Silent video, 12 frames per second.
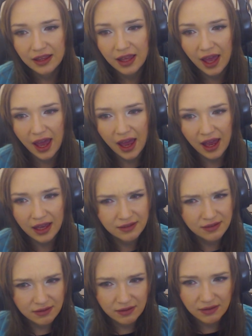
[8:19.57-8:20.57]

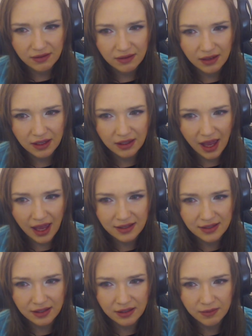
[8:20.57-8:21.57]

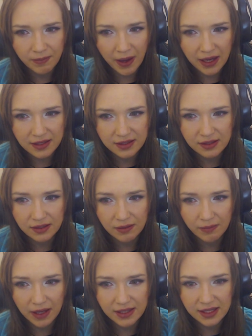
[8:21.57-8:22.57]
enhanced
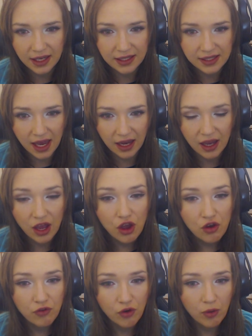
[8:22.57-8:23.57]
basic attack
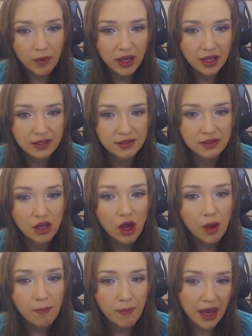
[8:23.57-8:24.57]
from his
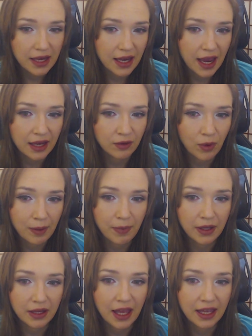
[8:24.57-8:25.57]
main hand
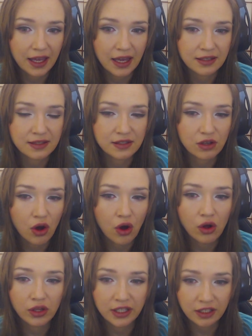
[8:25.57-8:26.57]
weapon against
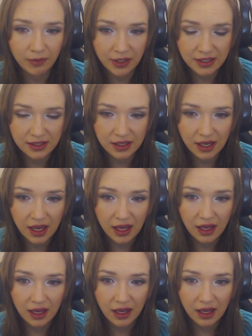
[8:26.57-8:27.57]
all enemies
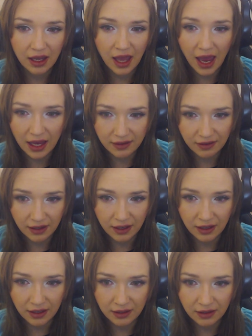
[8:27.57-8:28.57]
caught
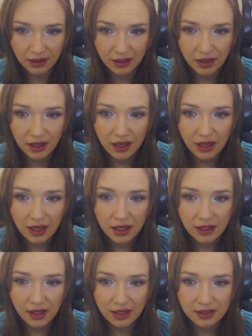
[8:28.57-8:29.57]
in
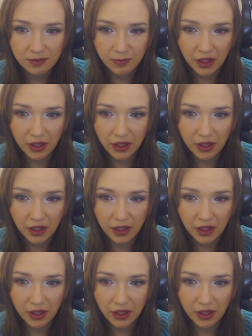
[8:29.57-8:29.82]
the